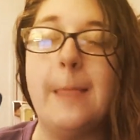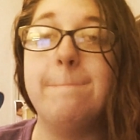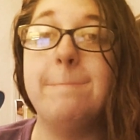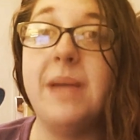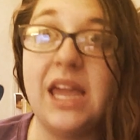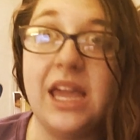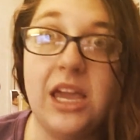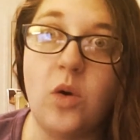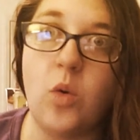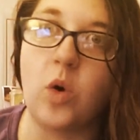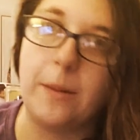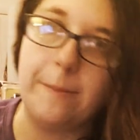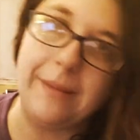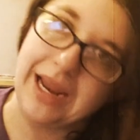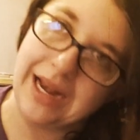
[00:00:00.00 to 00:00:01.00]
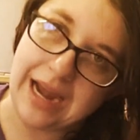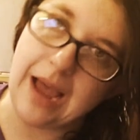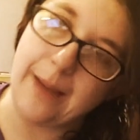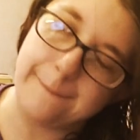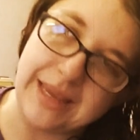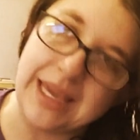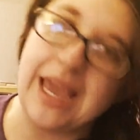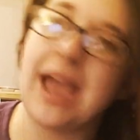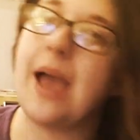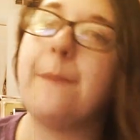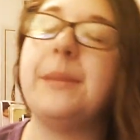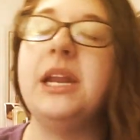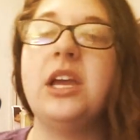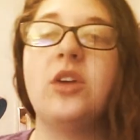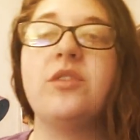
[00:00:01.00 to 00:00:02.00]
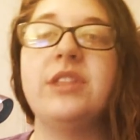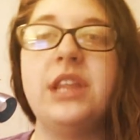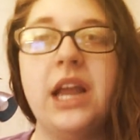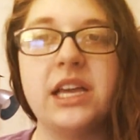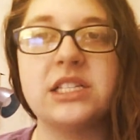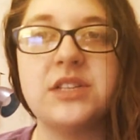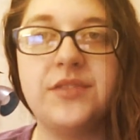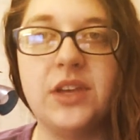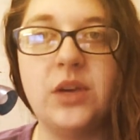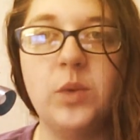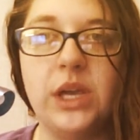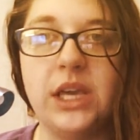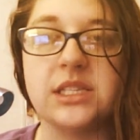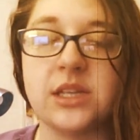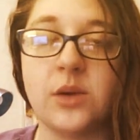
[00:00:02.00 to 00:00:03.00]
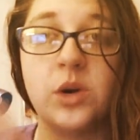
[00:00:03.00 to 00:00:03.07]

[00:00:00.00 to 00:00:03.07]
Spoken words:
may or may not be happening over the next few weeks,